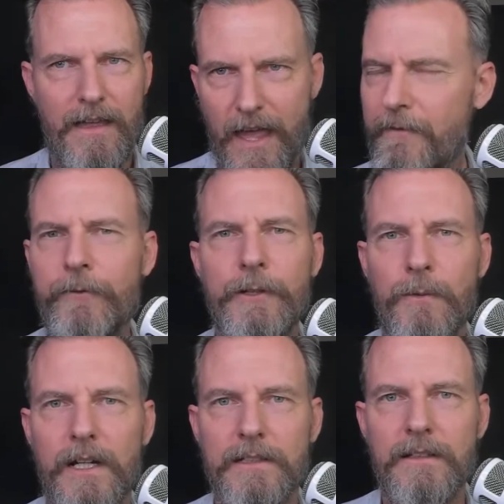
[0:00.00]

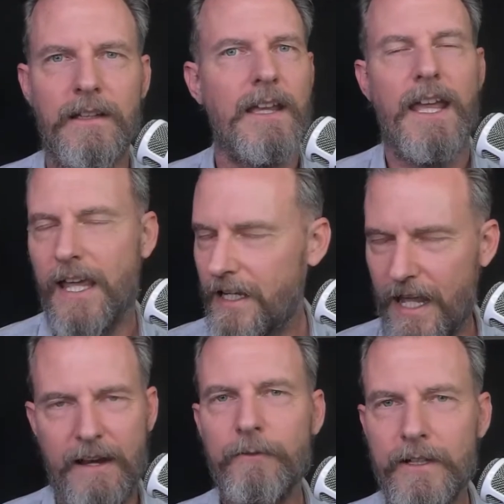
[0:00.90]
everyone in
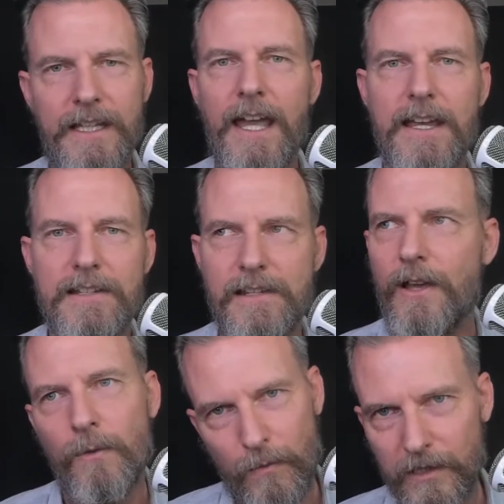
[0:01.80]
every case
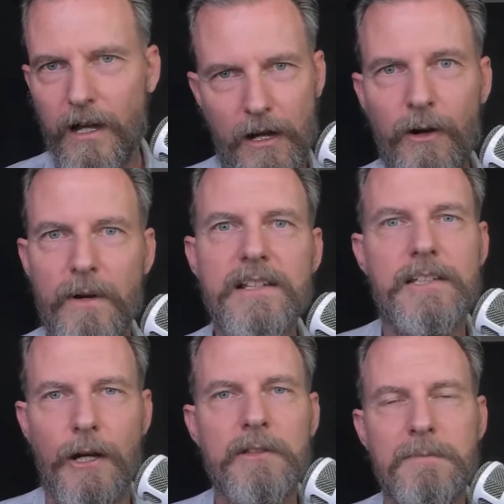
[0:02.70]
will always
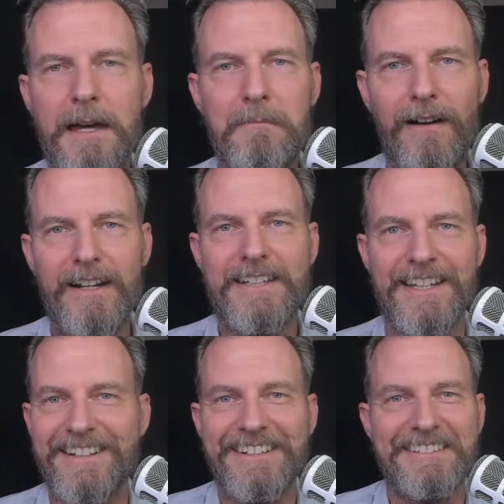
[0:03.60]
go with Madmartigan.